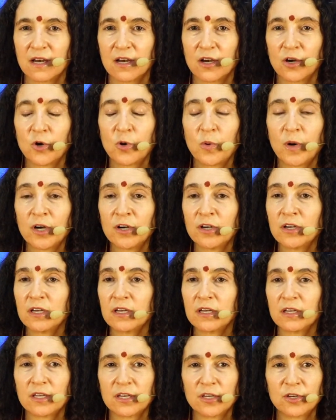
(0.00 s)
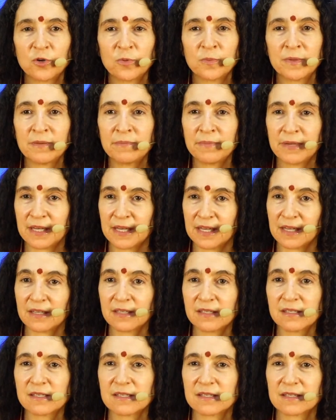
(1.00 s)
who are human
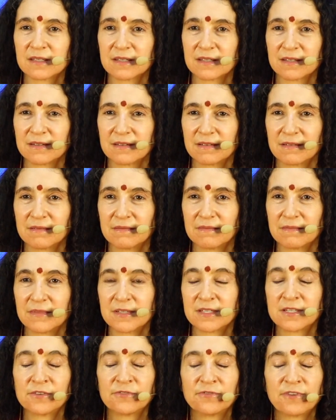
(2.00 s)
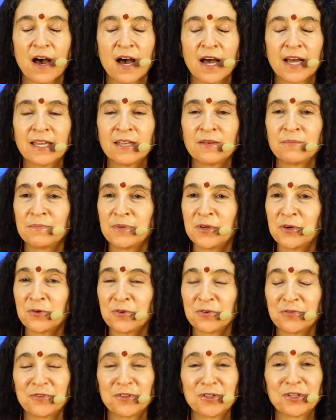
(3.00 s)
beings, divine,
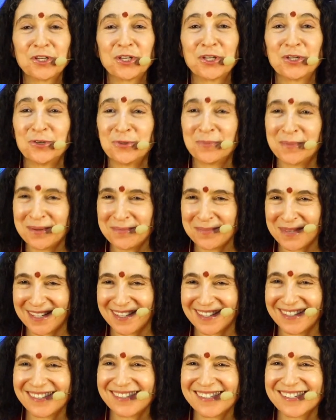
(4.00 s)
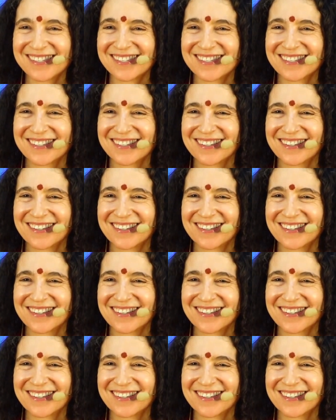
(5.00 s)
beautiful human beings,